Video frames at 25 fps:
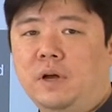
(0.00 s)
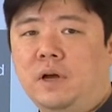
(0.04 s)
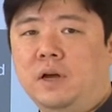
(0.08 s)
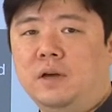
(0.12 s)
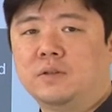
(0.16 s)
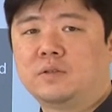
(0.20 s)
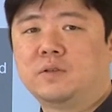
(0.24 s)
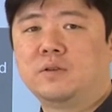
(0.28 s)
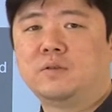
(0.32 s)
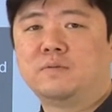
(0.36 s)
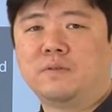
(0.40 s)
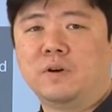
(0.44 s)

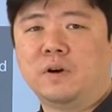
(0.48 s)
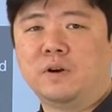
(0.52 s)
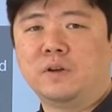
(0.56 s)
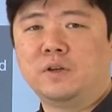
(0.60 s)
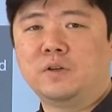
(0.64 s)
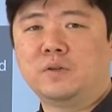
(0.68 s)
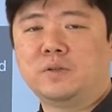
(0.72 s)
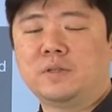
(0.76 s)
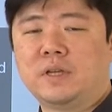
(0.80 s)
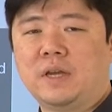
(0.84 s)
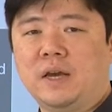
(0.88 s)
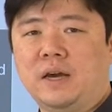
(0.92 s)
So far
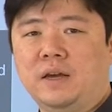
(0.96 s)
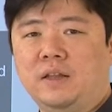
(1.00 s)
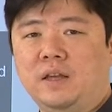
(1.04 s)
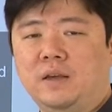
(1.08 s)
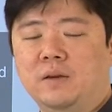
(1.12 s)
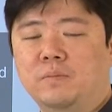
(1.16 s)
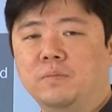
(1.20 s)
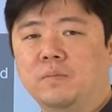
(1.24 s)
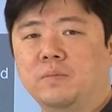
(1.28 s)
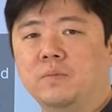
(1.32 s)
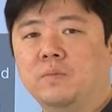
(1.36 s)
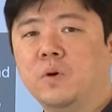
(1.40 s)
used the
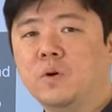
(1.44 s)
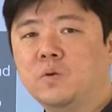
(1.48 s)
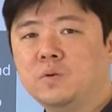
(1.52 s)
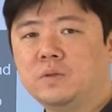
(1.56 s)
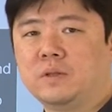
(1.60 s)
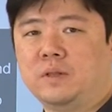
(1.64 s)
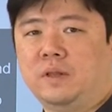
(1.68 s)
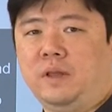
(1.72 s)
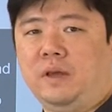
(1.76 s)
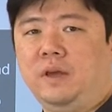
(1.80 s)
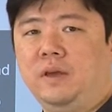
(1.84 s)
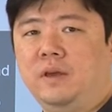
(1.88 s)
IDE
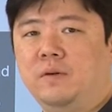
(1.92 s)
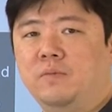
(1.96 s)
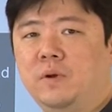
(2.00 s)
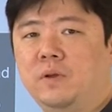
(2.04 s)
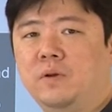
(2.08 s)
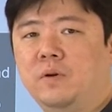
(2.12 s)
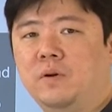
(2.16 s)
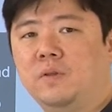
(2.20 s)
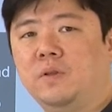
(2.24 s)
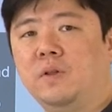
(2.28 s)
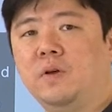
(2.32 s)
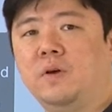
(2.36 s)
mostly when
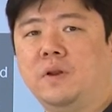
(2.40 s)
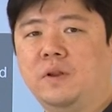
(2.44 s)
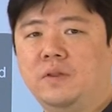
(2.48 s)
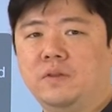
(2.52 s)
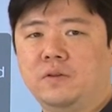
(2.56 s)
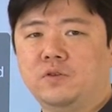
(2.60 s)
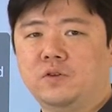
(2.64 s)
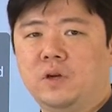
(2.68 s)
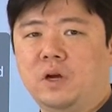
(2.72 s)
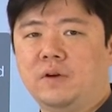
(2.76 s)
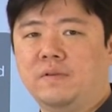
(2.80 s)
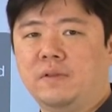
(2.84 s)
you're learning
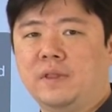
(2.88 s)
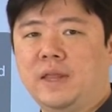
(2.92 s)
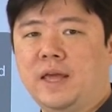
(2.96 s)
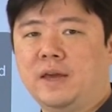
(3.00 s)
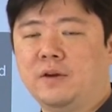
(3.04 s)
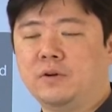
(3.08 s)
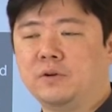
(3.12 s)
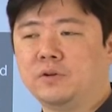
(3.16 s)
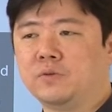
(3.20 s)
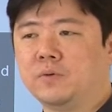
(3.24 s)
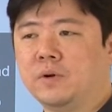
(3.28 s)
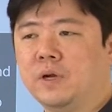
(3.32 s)
the Java
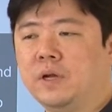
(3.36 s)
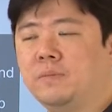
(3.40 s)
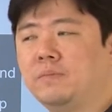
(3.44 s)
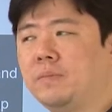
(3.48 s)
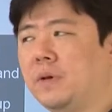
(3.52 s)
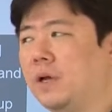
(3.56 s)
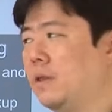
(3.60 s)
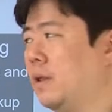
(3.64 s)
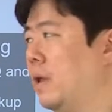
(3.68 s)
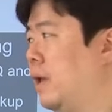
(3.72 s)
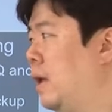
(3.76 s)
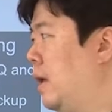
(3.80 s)
language, right?
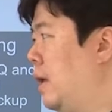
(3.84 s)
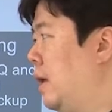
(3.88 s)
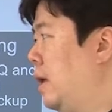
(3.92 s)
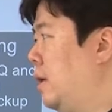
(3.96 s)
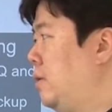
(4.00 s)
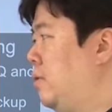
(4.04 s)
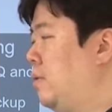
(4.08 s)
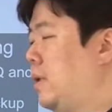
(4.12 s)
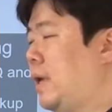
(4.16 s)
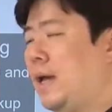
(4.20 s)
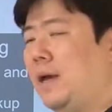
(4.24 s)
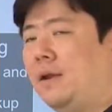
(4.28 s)
But
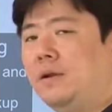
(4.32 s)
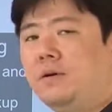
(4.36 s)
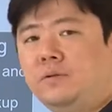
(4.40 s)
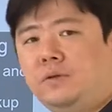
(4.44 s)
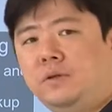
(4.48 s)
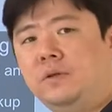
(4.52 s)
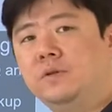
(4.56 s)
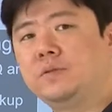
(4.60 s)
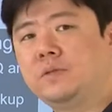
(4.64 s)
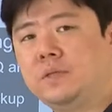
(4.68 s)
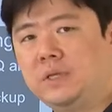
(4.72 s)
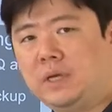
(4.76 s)
you
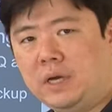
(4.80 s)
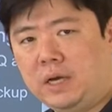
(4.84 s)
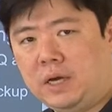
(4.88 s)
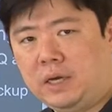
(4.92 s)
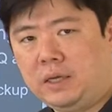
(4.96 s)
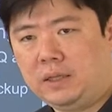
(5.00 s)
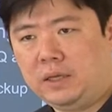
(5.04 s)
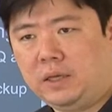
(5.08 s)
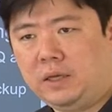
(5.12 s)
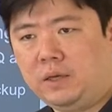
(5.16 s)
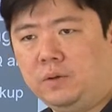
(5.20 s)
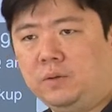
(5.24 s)
cannot use the
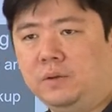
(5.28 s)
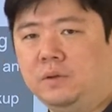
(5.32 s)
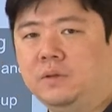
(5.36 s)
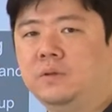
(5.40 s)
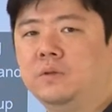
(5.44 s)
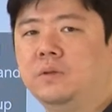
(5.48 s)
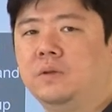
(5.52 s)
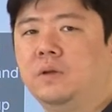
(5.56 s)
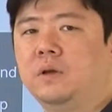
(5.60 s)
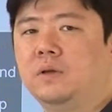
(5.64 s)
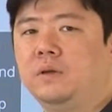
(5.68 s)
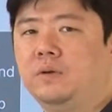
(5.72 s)

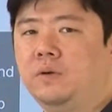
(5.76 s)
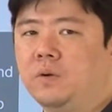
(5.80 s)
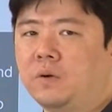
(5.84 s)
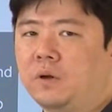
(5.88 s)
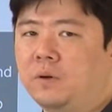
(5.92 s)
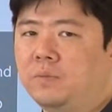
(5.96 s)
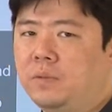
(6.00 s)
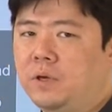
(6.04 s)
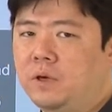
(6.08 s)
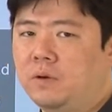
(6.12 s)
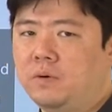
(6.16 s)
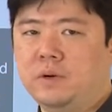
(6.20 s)
IDE. Your
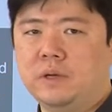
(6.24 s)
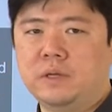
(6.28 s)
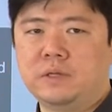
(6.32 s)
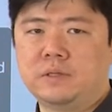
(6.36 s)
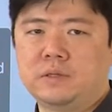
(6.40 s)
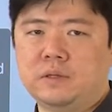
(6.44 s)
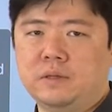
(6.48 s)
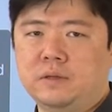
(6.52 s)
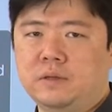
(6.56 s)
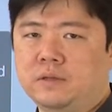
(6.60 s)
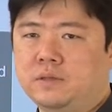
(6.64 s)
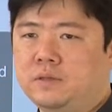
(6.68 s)
computer
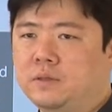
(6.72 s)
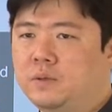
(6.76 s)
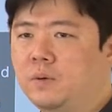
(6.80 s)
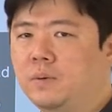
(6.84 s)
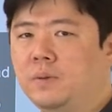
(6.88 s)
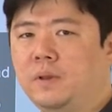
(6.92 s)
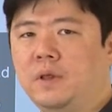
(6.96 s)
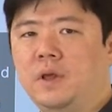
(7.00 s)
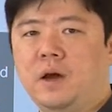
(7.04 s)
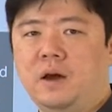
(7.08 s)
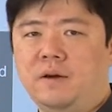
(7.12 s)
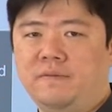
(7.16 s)
is
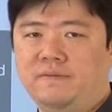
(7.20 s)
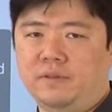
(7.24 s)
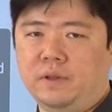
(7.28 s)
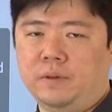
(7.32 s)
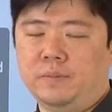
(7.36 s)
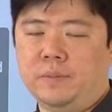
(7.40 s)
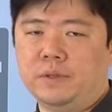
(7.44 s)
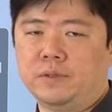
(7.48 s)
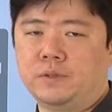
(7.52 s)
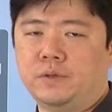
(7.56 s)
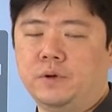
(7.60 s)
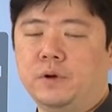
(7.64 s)
totally off
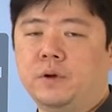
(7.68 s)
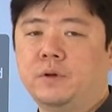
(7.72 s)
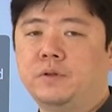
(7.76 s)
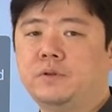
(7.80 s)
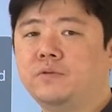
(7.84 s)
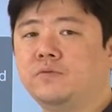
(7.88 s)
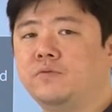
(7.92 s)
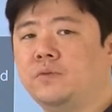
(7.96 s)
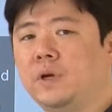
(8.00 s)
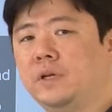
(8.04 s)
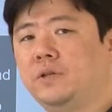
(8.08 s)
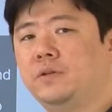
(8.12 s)
limits. You're going
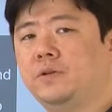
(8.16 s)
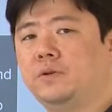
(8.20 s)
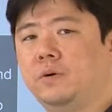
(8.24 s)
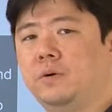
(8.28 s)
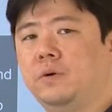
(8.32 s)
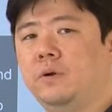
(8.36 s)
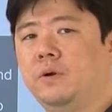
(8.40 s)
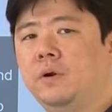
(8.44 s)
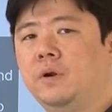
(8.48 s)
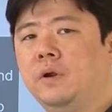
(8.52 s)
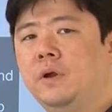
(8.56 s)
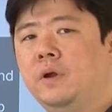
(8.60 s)
to write
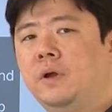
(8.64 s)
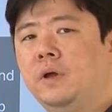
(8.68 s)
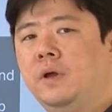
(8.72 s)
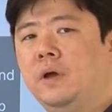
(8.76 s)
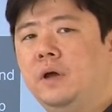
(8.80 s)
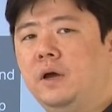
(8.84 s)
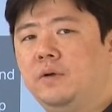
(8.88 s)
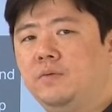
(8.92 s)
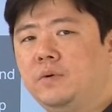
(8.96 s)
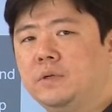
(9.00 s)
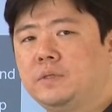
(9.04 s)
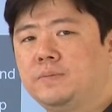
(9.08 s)
your
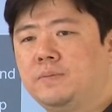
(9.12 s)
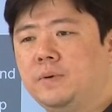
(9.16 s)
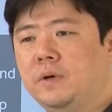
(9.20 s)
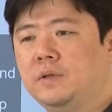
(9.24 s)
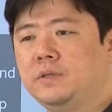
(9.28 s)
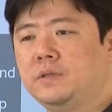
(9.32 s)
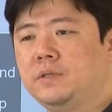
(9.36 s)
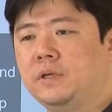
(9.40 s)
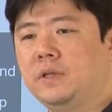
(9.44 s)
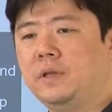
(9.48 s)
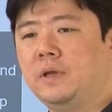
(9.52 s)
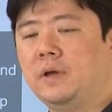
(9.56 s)

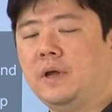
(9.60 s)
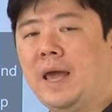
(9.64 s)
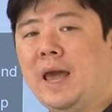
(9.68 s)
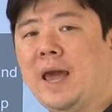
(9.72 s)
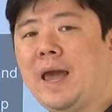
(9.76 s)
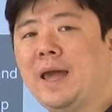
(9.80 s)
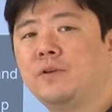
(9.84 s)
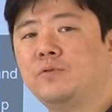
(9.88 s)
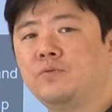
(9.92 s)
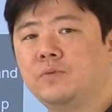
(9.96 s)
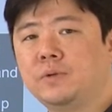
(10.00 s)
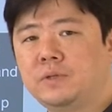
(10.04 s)
response in a
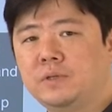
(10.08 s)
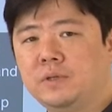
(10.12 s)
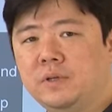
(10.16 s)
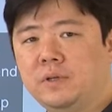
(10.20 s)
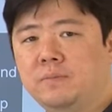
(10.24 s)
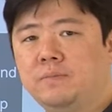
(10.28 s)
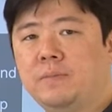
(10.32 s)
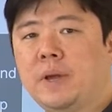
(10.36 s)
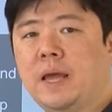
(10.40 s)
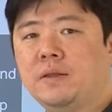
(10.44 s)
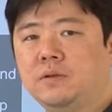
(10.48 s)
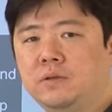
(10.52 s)

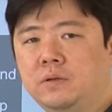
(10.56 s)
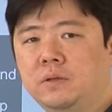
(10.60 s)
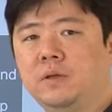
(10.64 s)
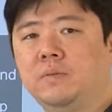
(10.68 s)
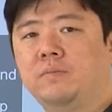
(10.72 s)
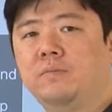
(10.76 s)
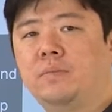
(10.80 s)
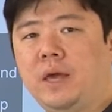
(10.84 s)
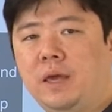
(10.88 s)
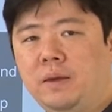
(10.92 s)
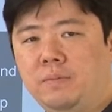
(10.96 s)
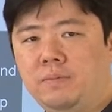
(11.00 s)
handwritten pencil
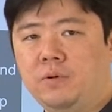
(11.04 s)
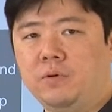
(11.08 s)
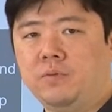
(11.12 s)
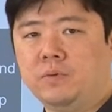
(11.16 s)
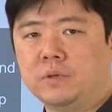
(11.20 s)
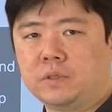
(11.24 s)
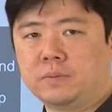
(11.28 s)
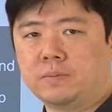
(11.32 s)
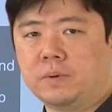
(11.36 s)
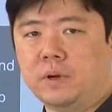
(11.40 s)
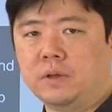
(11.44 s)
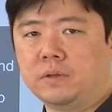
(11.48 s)
and paper
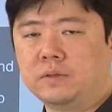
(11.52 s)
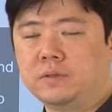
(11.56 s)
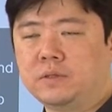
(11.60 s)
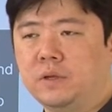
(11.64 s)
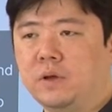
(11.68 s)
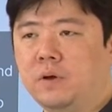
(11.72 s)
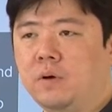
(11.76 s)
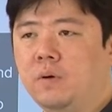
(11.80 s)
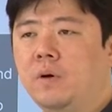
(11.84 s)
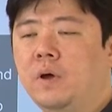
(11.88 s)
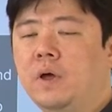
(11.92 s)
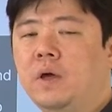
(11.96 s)
response.
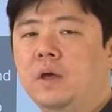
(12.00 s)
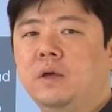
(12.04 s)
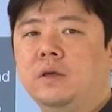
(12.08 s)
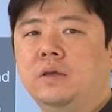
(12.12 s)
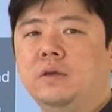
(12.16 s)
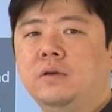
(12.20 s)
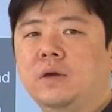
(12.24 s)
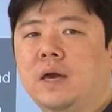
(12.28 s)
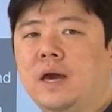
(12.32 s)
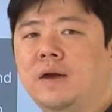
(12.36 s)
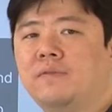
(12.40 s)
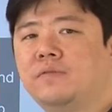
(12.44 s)
So
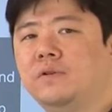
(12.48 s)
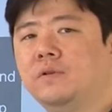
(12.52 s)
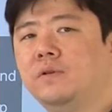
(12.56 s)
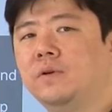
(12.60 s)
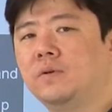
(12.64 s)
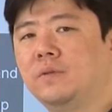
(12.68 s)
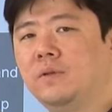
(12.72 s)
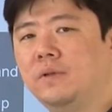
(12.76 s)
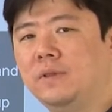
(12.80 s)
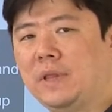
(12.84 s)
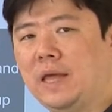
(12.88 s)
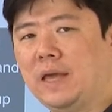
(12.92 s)
you have to
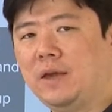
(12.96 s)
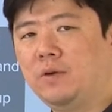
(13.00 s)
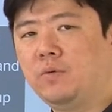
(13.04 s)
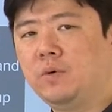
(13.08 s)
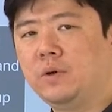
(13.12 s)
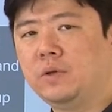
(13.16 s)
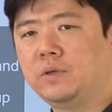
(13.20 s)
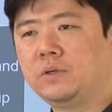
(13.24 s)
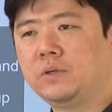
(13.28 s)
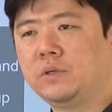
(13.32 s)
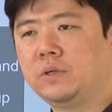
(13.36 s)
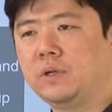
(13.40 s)
know the
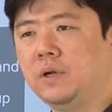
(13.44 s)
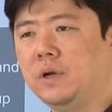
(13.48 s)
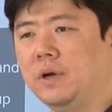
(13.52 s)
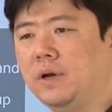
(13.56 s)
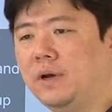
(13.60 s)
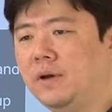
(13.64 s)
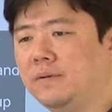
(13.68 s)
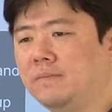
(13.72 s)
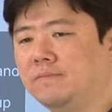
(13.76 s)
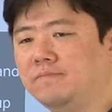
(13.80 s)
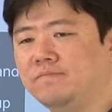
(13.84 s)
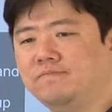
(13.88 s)
language.
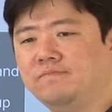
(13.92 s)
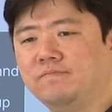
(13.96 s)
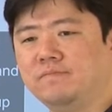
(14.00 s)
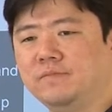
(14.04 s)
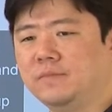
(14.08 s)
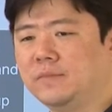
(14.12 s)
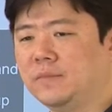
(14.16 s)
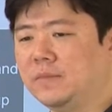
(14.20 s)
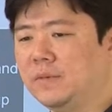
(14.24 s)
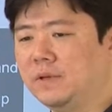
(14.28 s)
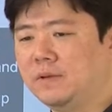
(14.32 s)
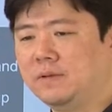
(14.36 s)

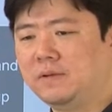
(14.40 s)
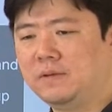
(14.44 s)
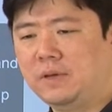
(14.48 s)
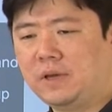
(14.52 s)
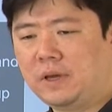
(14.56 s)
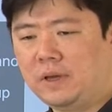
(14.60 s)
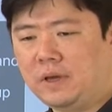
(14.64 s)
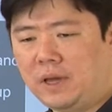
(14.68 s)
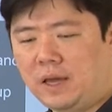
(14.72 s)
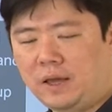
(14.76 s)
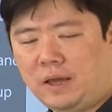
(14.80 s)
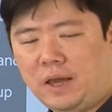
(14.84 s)
You
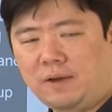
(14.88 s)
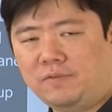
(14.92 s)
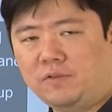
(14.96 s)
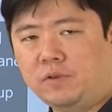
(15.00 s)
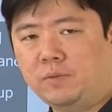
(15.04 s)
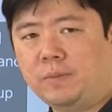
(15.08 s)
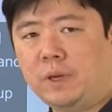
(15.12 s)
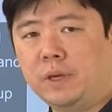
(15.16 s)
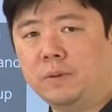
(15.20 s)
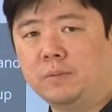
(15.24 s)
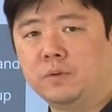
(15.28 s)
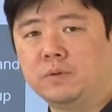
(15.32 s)
have
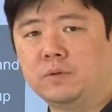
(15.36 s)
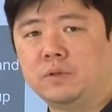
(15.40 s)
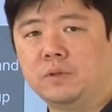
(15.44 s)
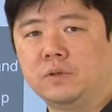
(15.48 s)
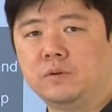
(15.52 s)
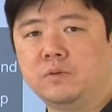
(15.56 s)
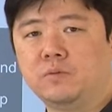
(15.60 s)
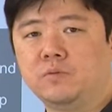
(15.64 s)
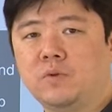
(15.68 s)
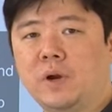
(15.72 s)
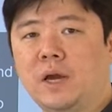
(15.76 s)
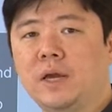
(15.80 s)
to be able
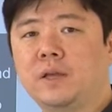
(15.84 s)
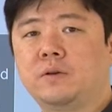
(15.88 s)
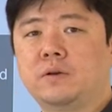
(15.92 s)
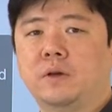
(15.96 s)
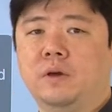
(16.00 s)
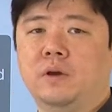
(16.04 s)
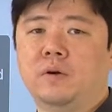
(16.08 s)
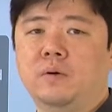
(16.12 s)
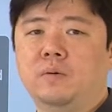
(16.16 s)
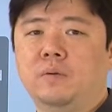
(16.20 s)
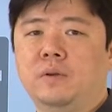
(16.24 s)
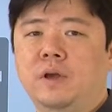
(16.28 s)
to write
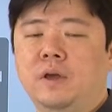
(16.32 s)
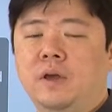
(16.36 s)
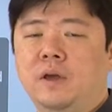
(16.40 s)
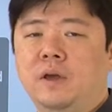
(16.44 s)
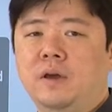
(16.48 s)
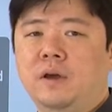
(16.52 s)
code